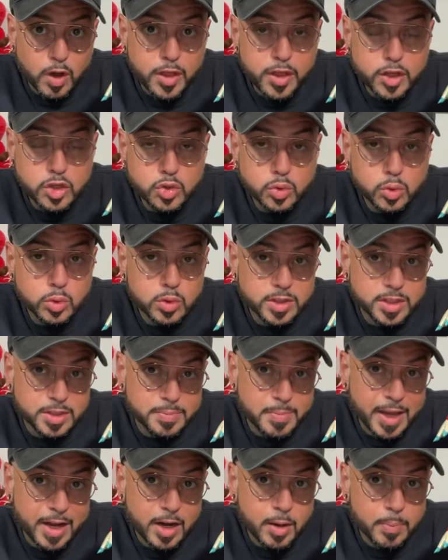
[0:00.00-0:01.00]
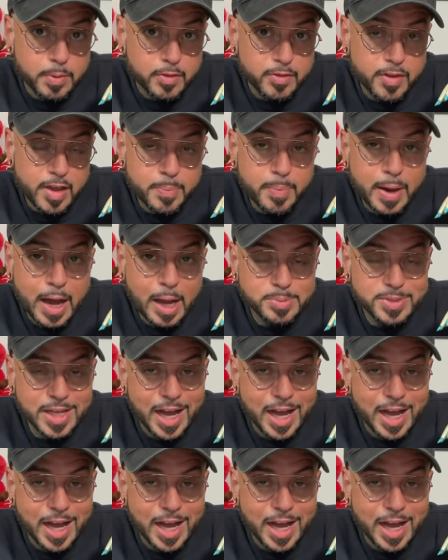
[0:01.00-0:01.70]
Run the Jewels is made up of hip hop's